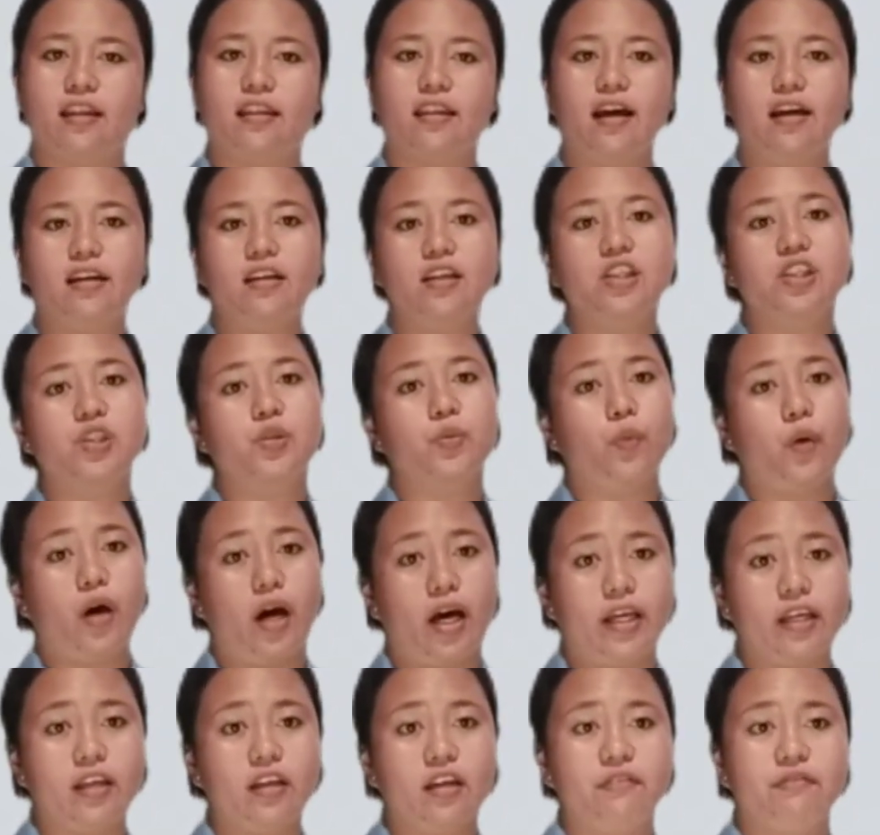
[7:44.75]
That is
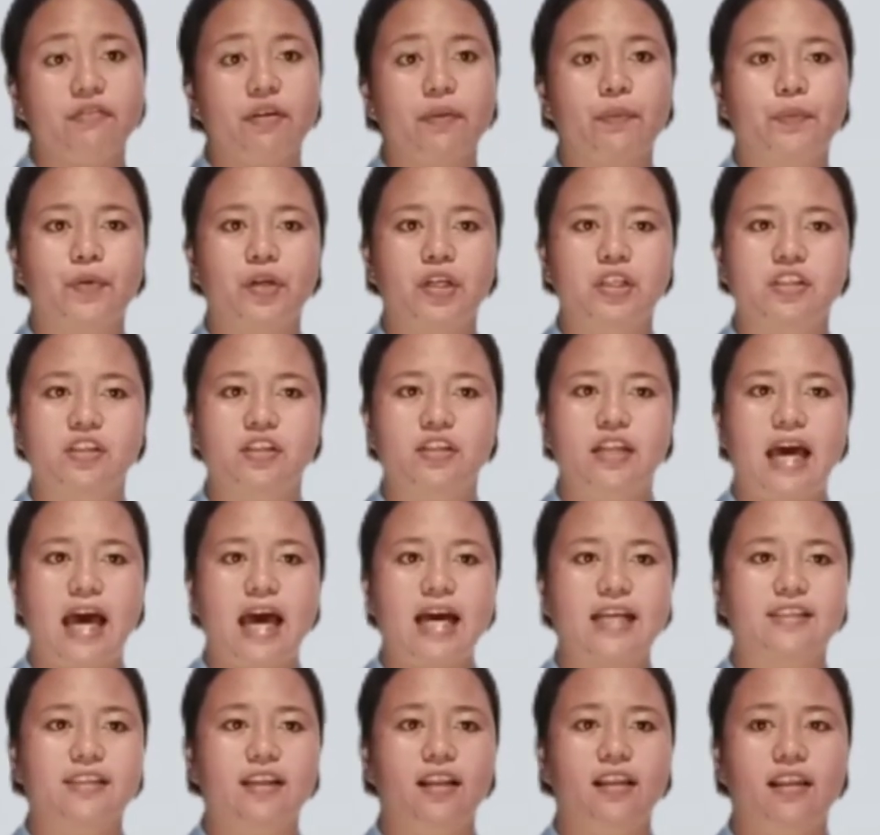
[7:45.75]
why if a person
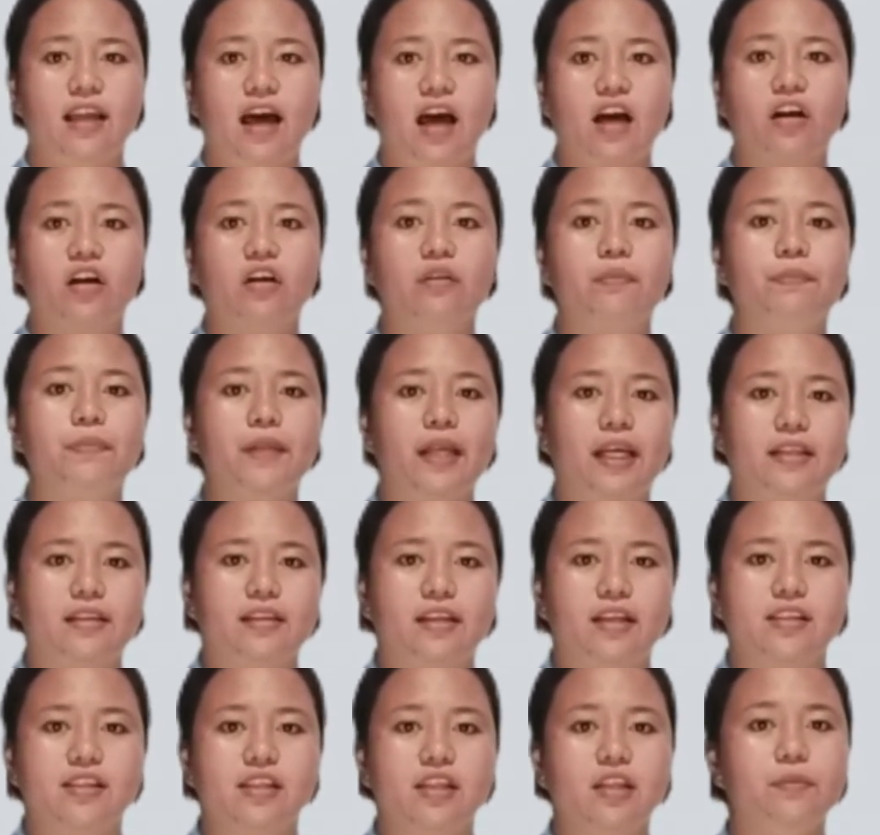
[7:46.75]
has a lack of
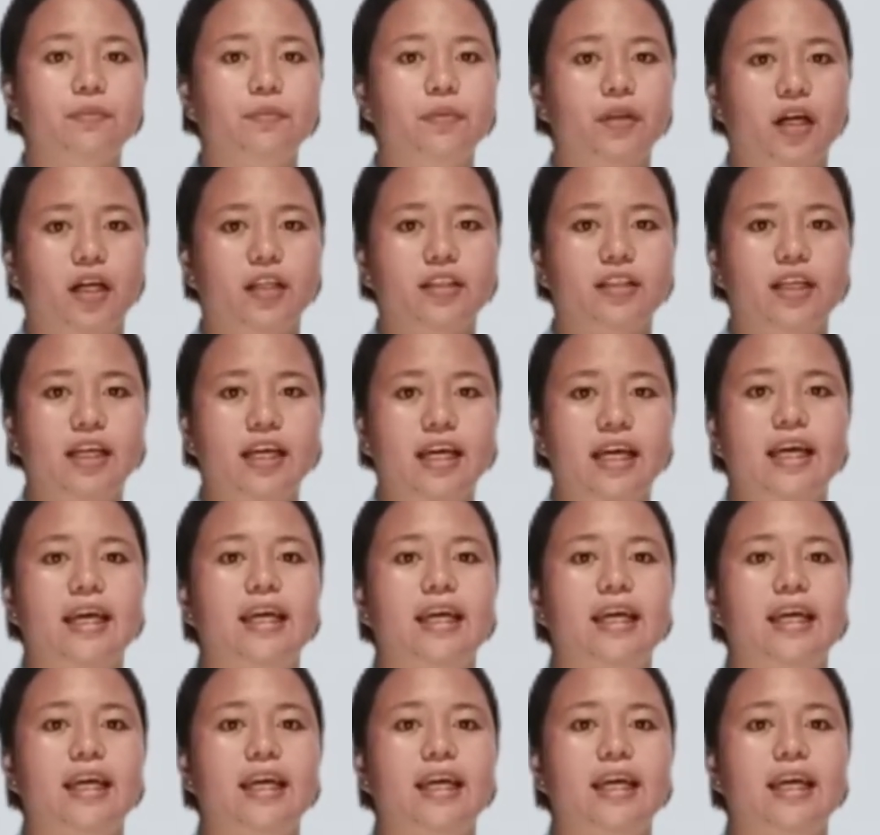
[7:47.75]
platelets in blood,